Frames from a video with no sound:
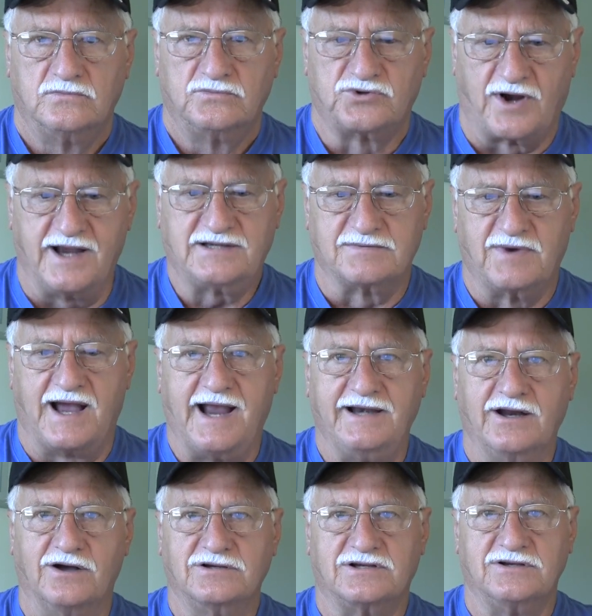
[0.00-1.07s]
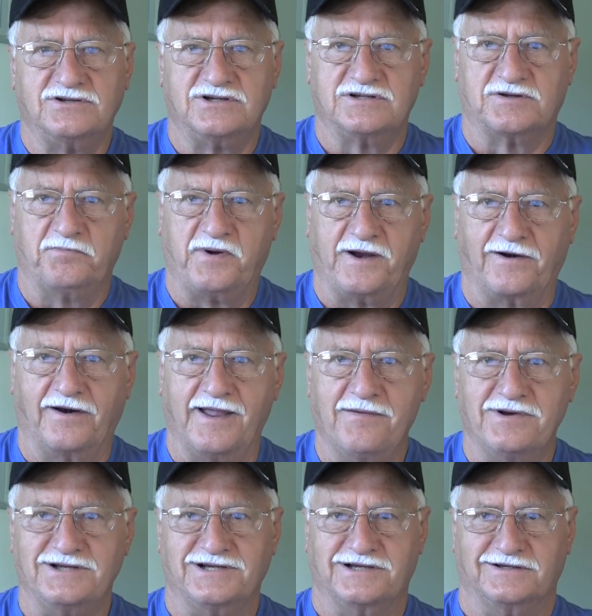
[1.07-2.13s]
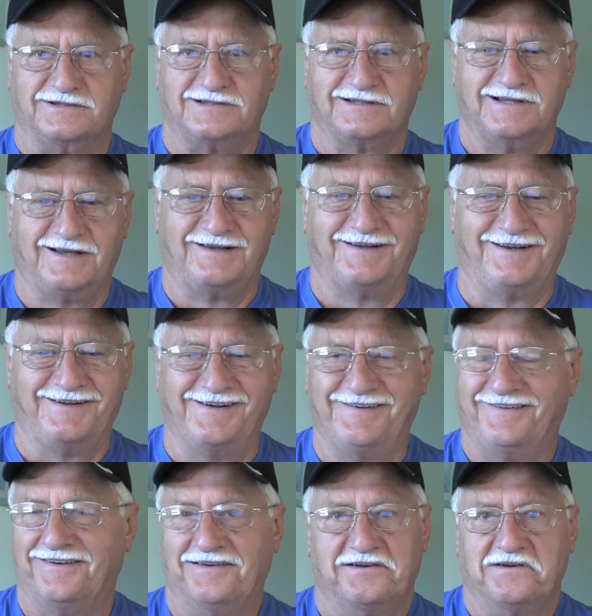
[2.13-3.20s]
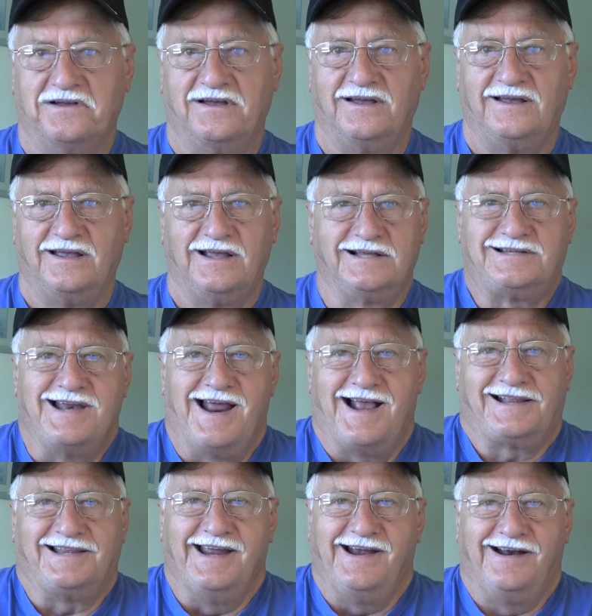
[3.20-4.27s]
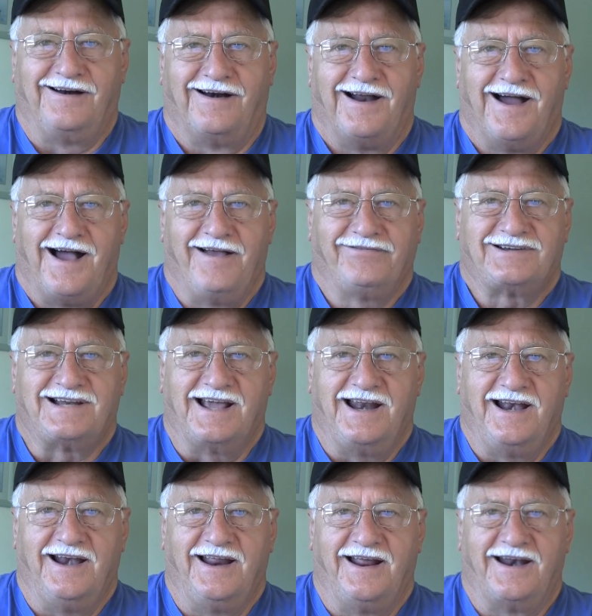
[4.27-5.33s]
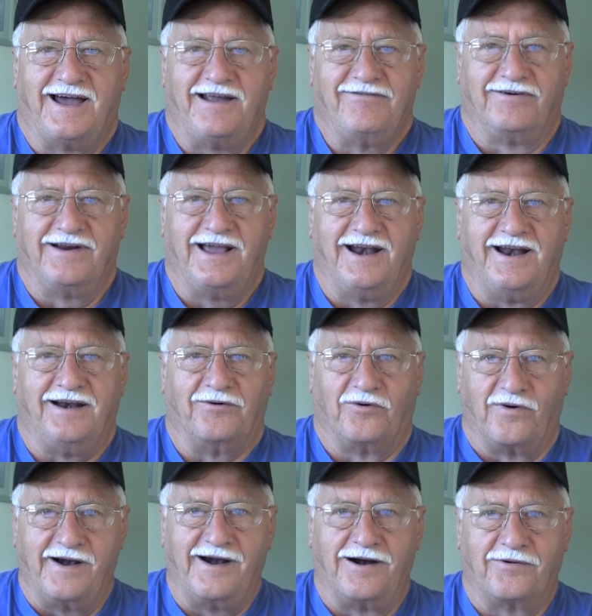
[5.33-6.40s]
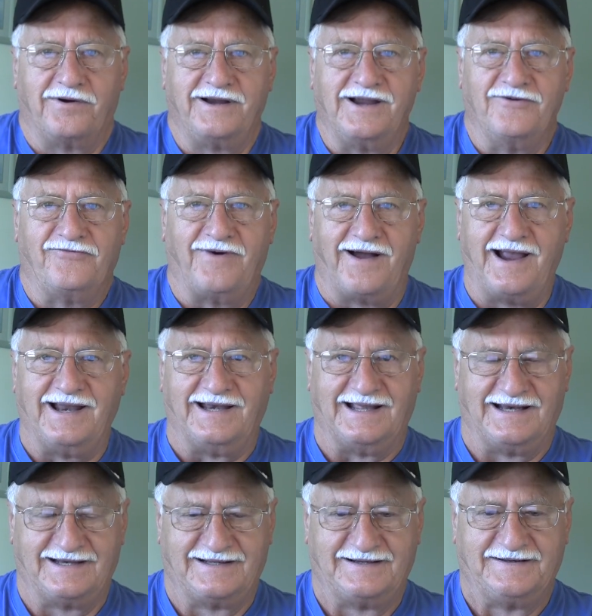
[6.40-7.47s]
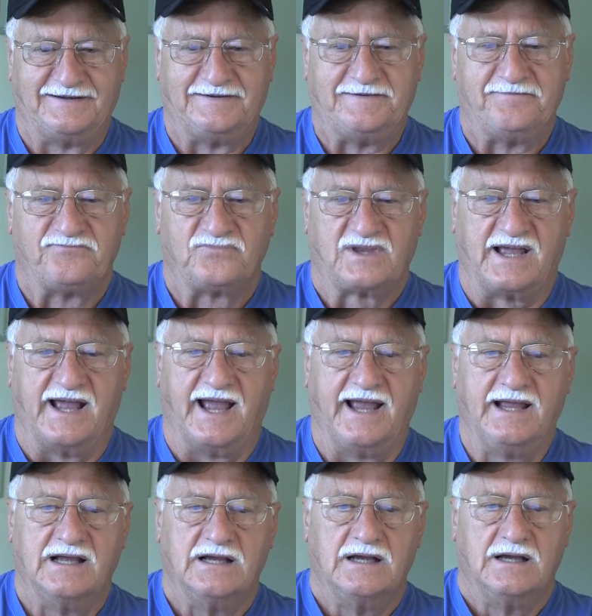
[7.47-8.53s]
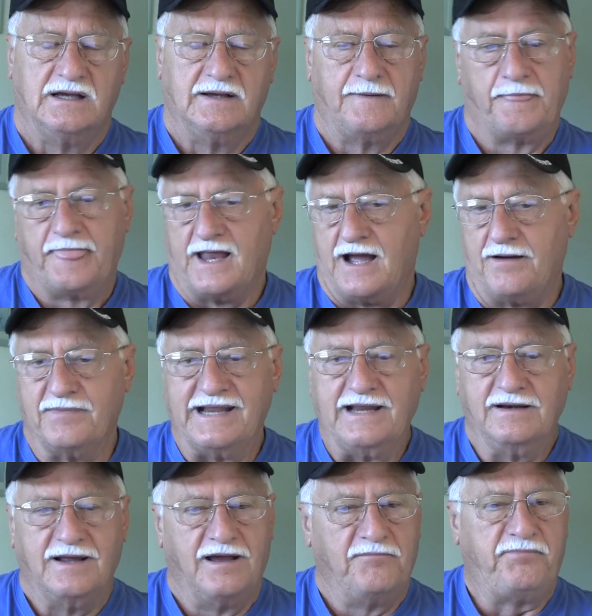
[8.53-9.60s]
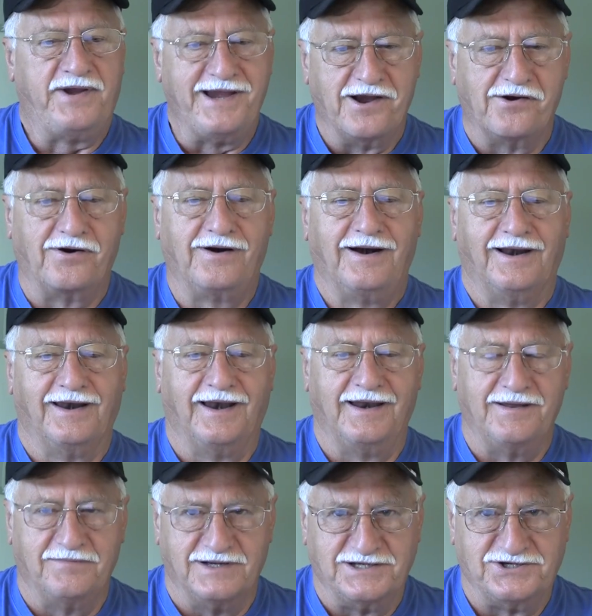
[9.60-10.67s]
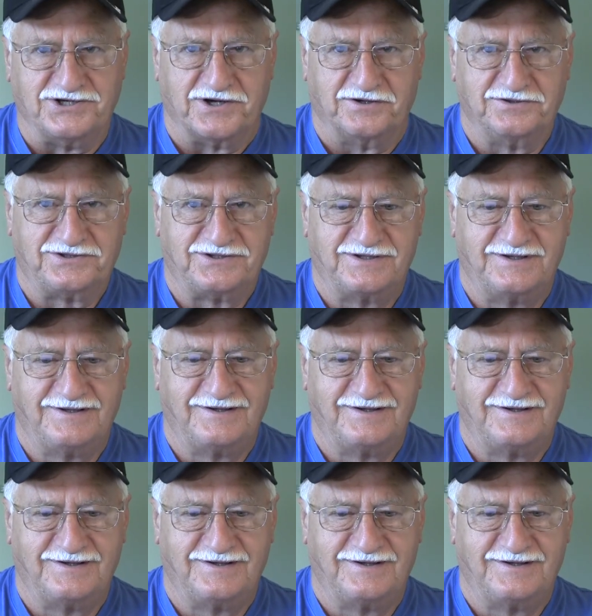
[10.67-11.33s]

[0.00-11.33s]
Try some high doses of pure lemon juice. It's not there. I've studied it. I've read it. Rare will you find it. Okay? I mean, pure lemon juice.